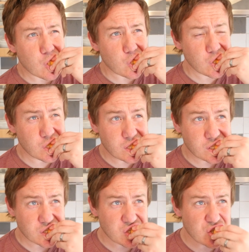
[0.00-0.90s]
Oh,
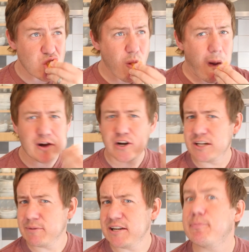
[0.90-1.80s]
I
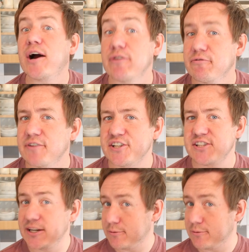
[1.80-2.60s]
kind of made a pirate face then.